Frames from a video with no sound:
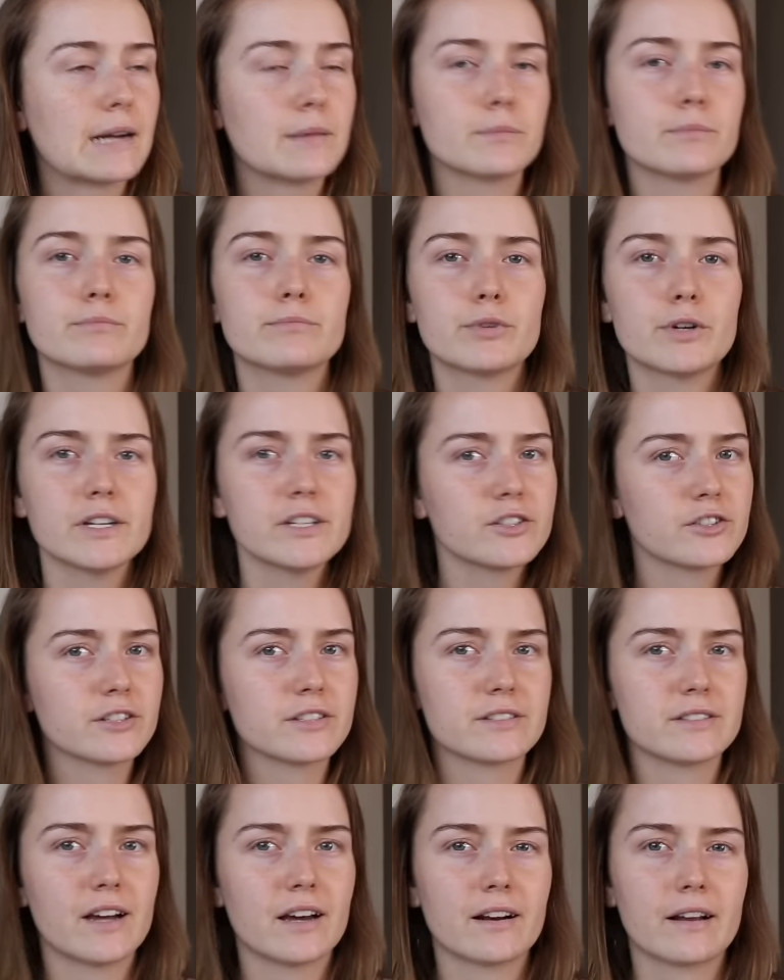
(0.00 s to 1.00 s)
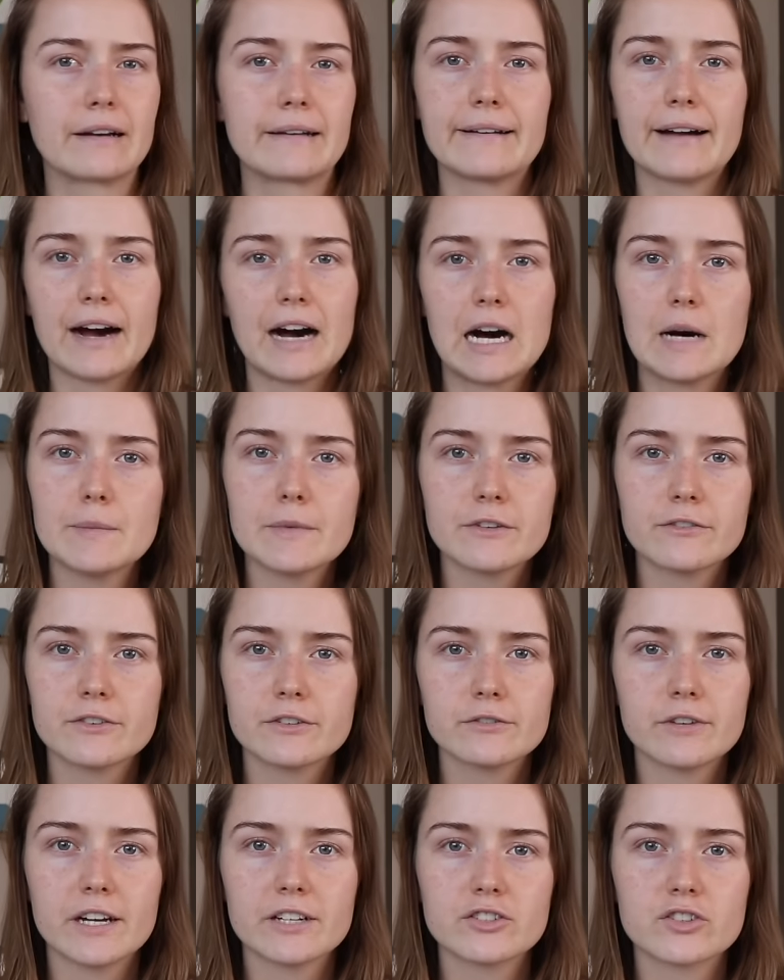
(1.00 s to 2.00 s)
I'm pretty sure it's not uncommon for
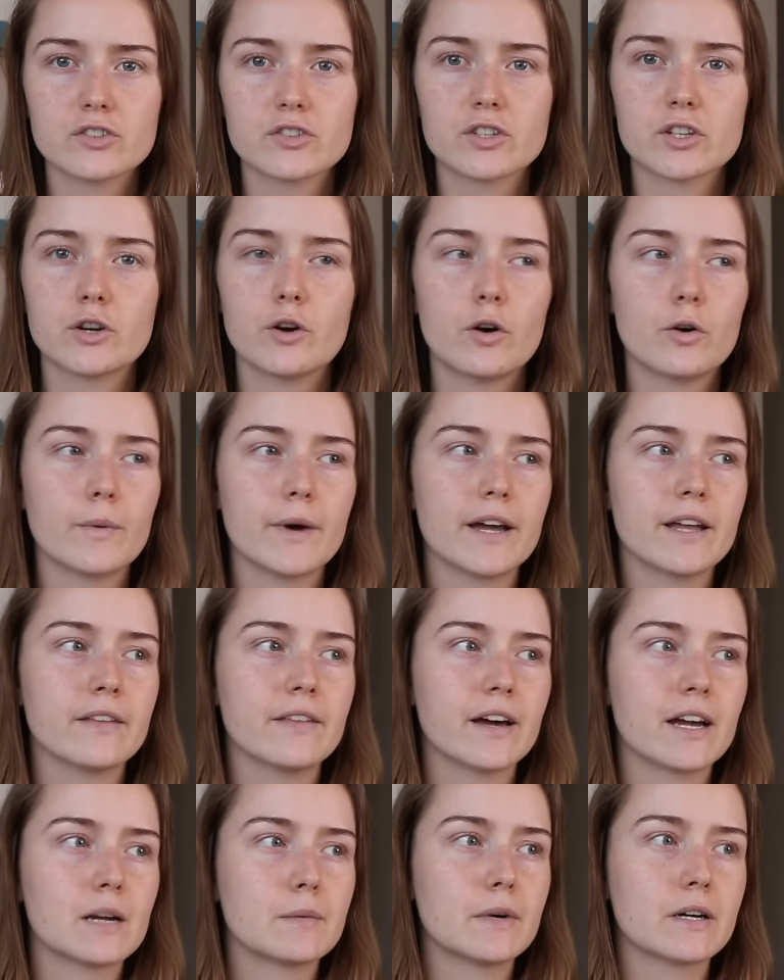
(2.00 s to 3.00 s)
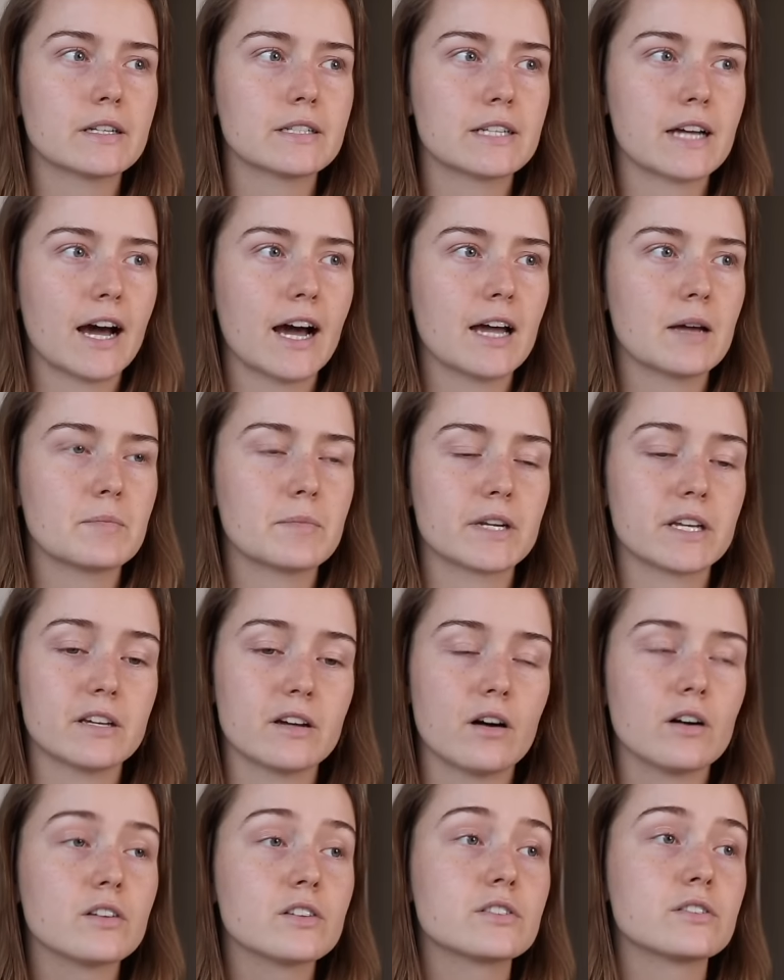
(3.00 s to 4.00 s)
rashes to go away in that amount of time, but he
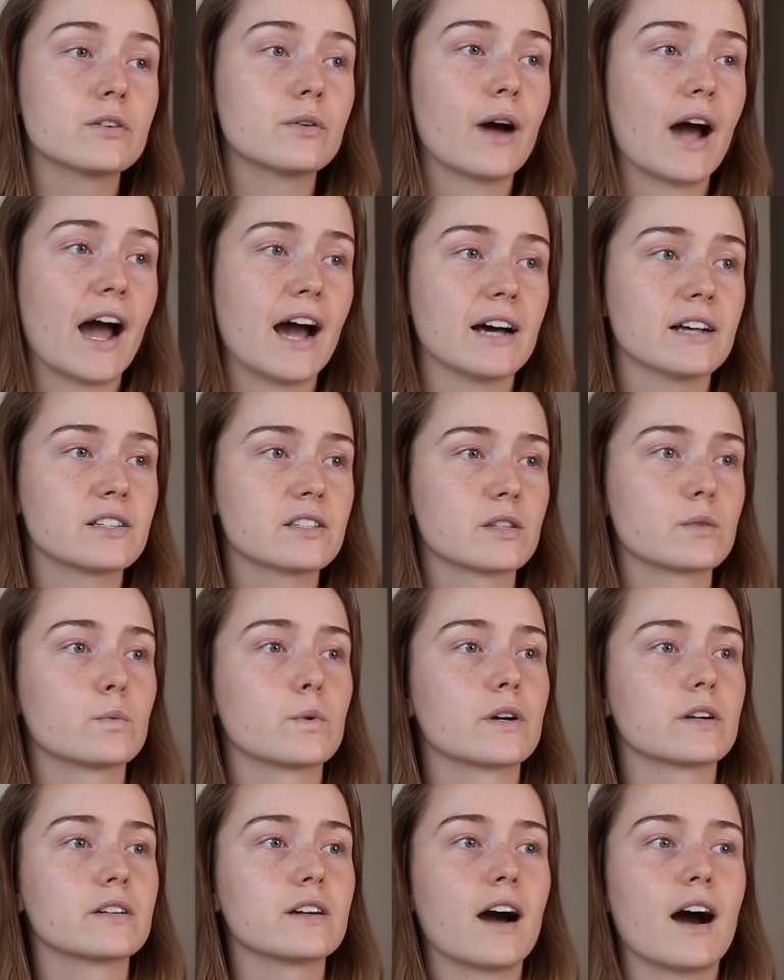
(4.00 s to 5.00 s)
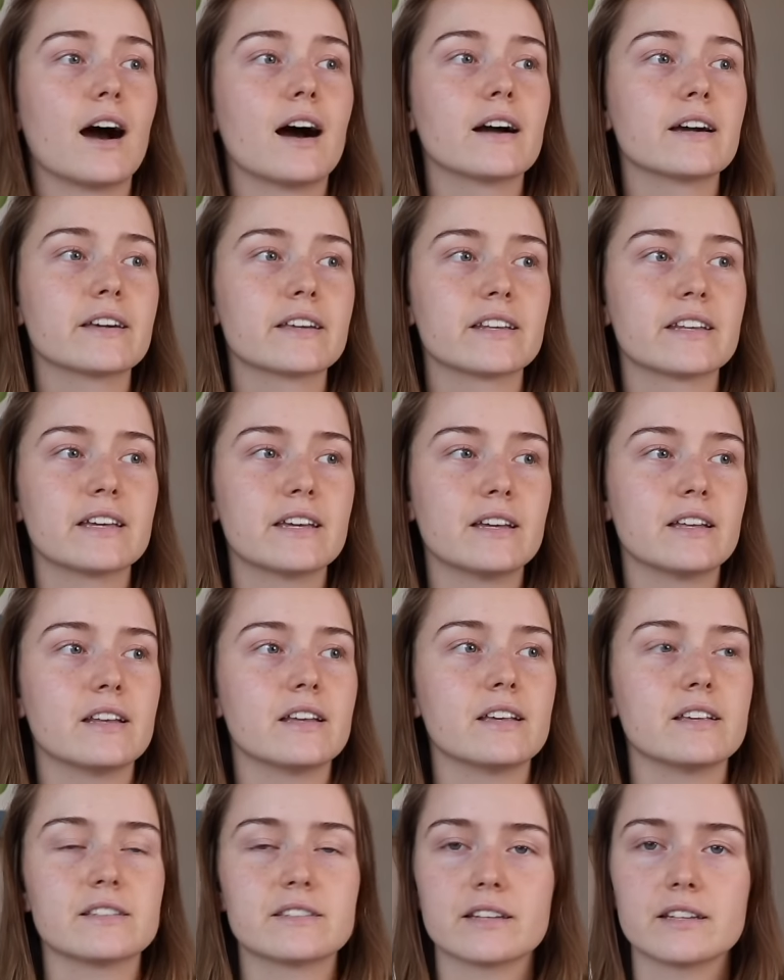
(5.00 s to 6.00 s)
also has the word Kangen in
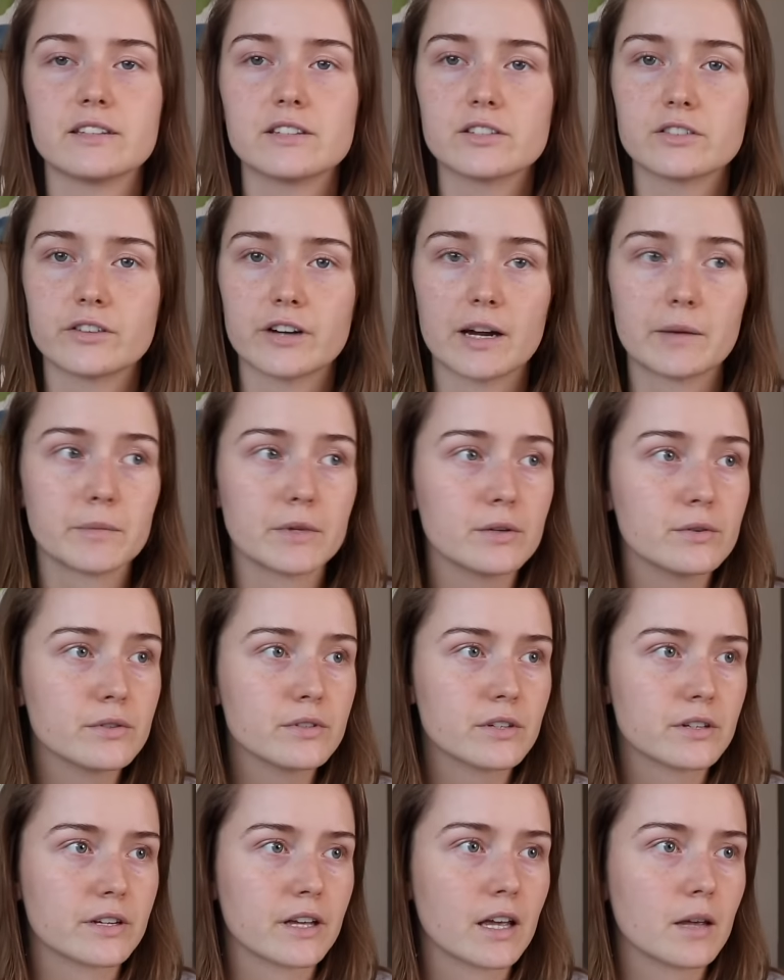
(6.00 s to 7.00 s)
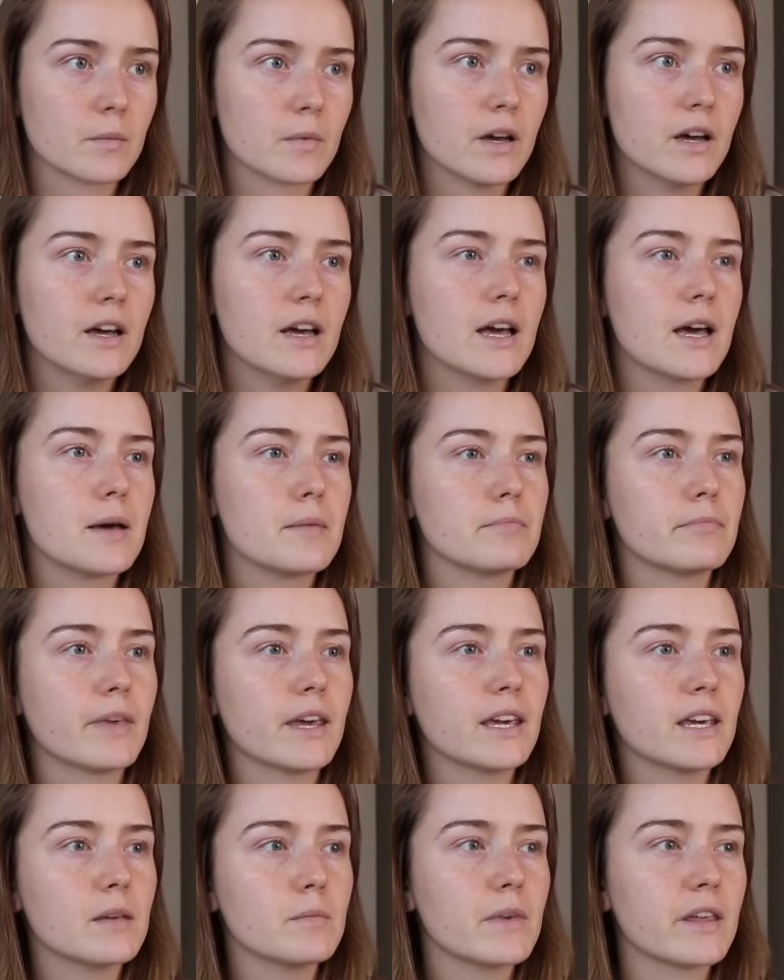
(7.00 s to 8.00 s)
his Instagram username
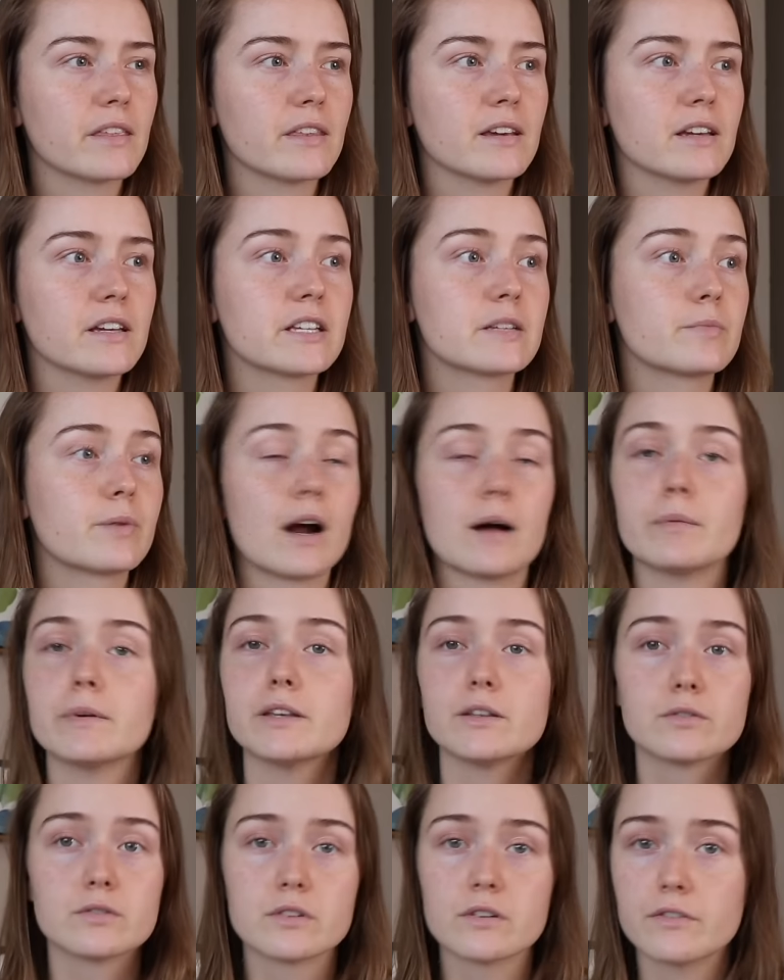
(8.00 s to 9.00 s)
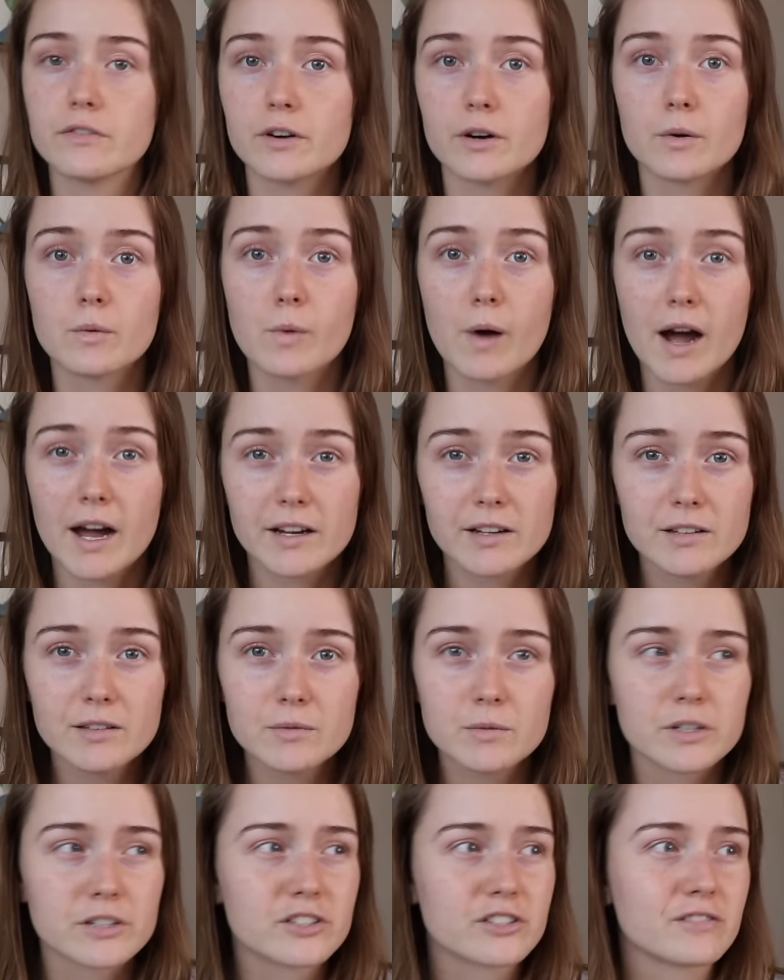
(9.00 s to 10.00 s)
making me think he's probably used it for a while,
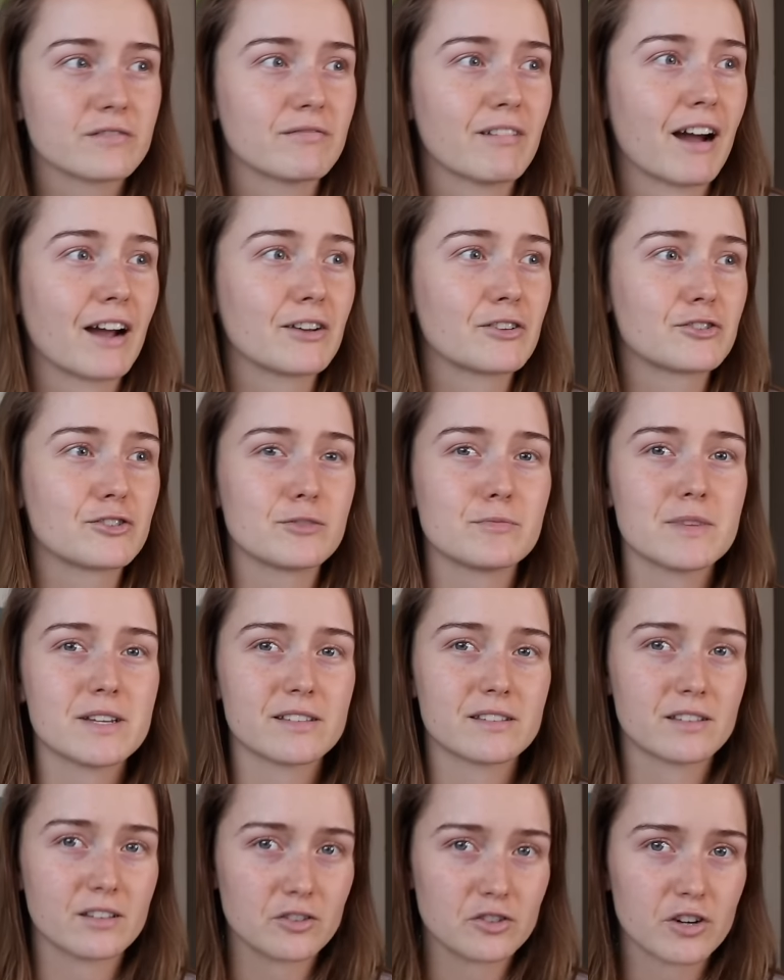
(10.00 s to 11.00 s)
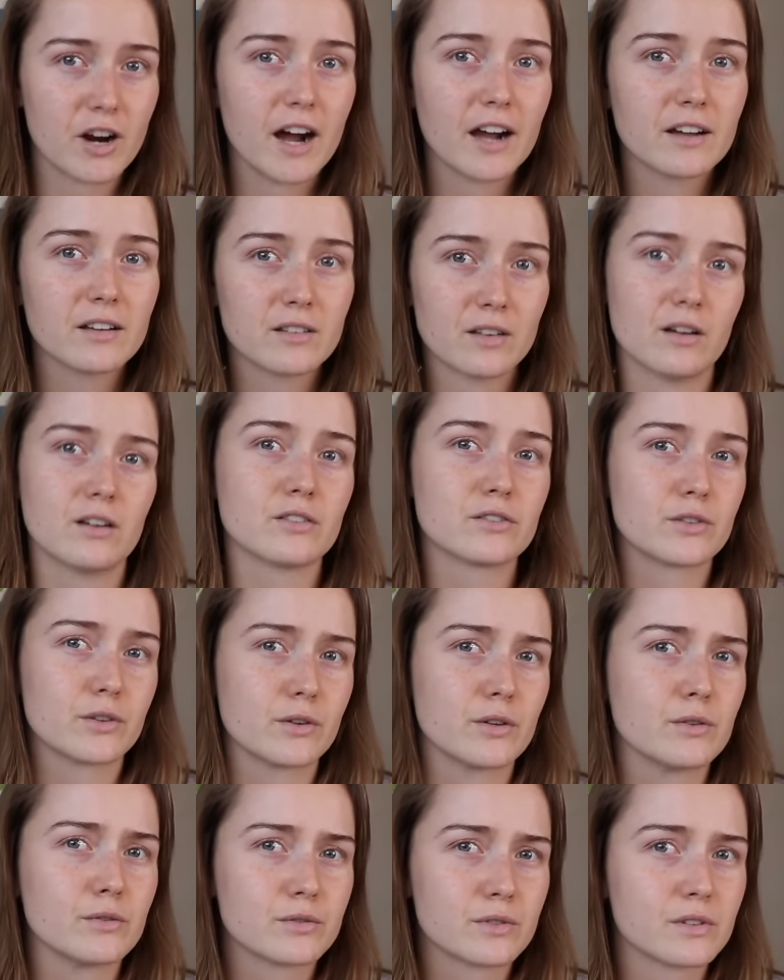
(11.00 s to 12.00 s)
which I assume means the child also
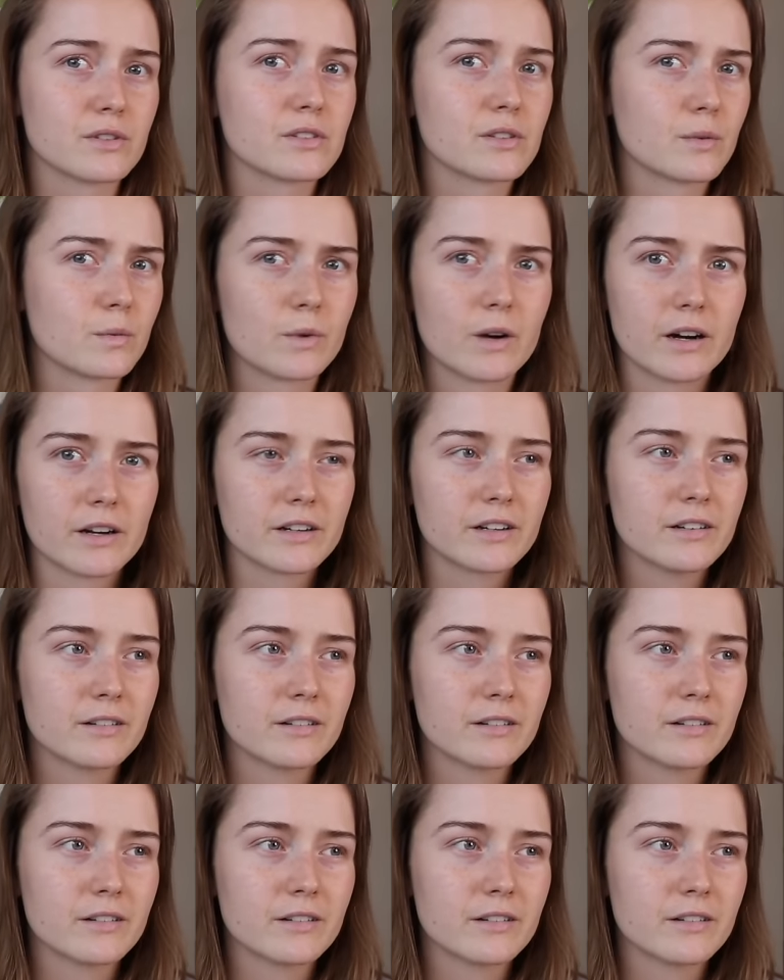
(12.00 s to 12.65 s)
uses the water,